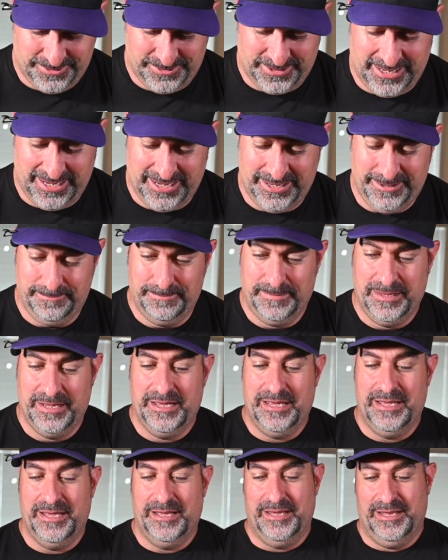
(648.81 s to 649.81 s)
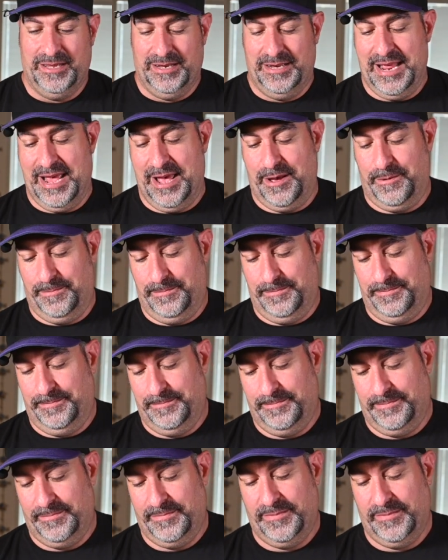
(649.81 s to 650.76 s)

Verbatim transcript: Okay. Now, I'm